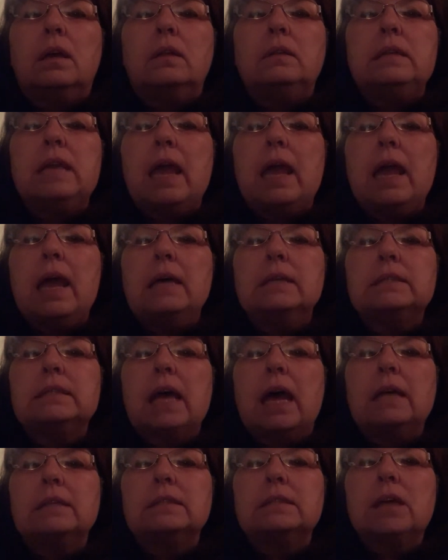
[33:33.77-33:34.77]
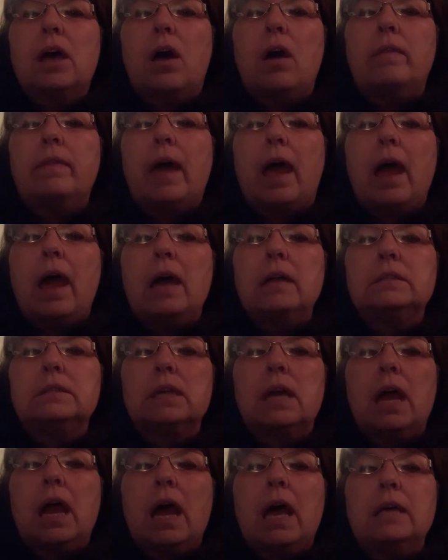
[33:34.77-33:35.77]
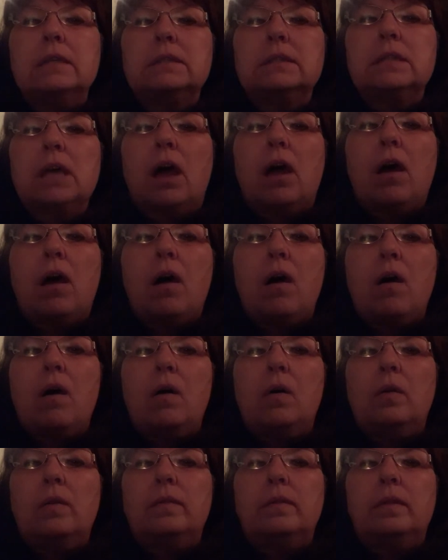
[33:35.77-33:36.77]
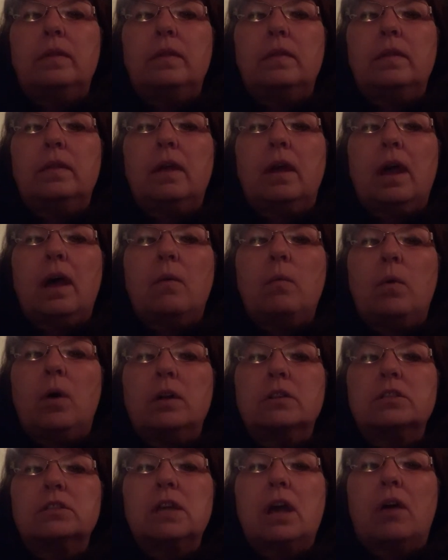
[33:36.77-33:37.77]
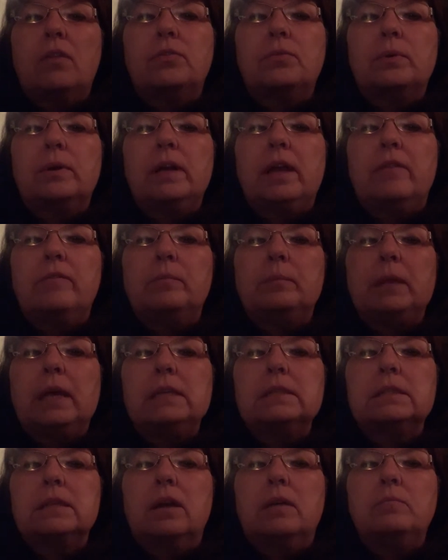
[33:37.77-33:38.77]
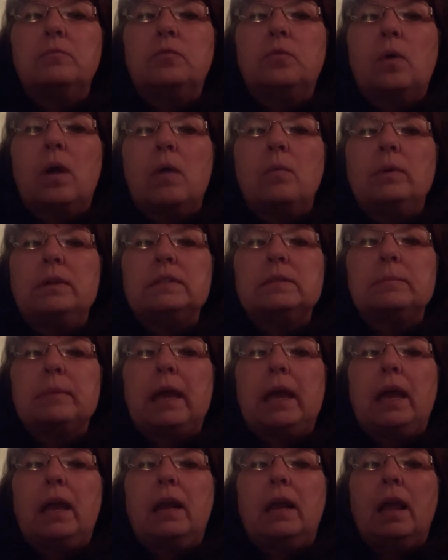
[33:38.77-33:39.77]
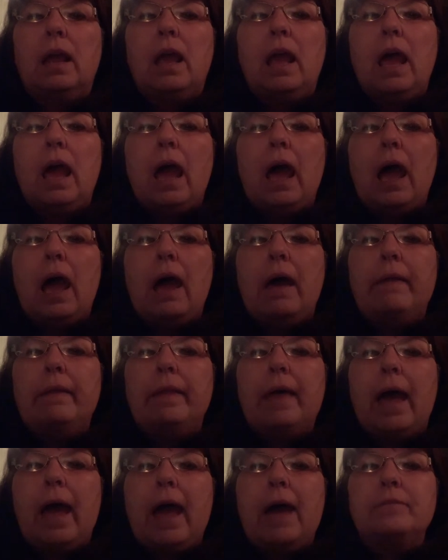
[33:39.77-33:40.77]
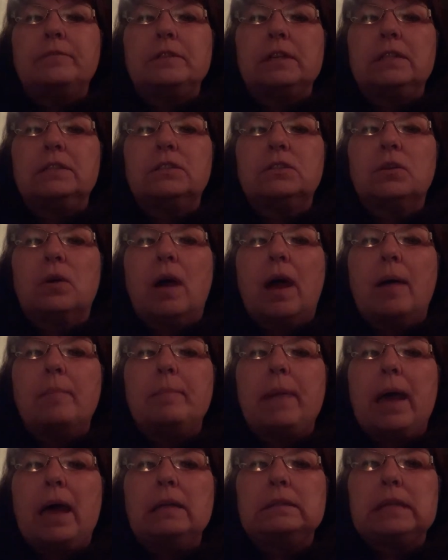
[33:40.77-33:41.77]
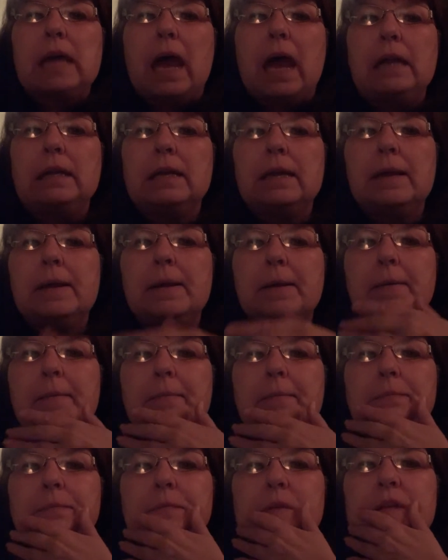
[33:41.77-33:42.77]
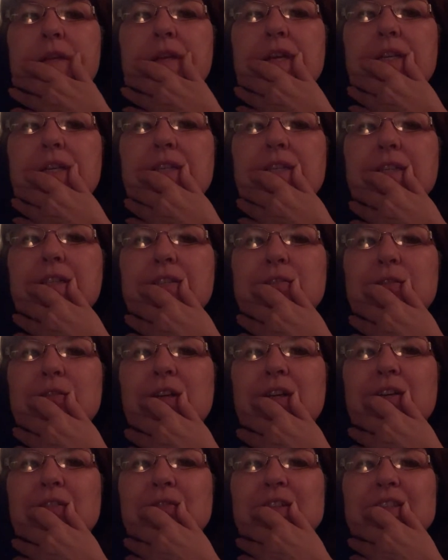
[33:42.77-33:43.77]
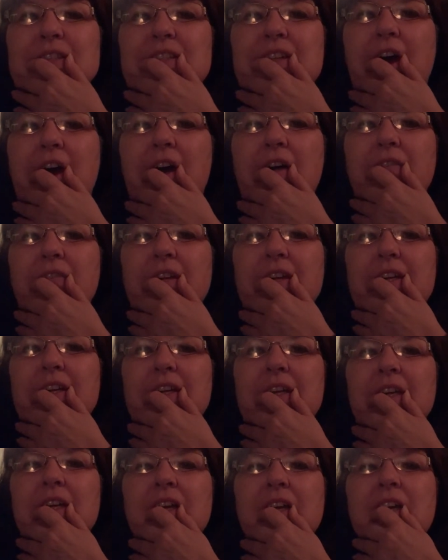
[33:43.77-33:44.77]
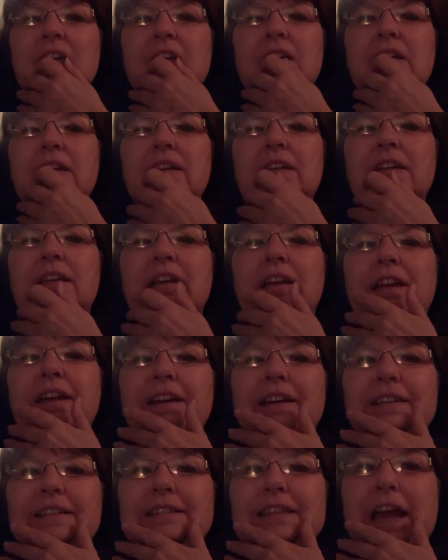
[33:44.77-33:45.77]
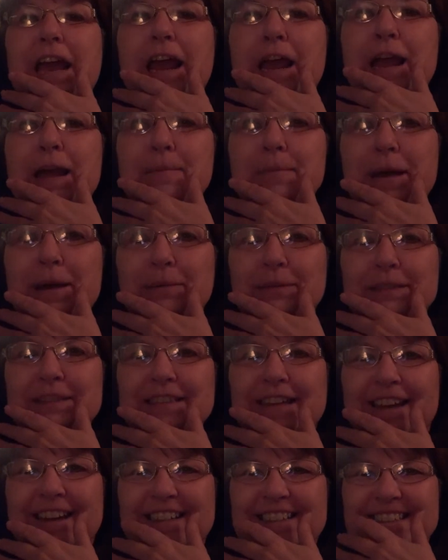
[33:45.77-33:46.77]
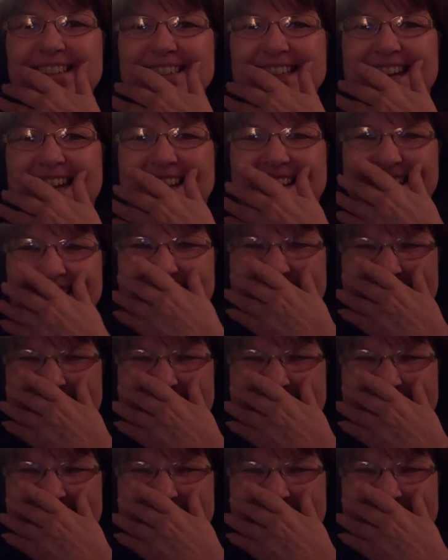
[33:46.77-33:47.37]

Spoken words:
Yes, I saw that. I watched all 3 of them last night before I went to bed. I laughed until I about died. He took a drink of his coffee. Damn, that was what he said.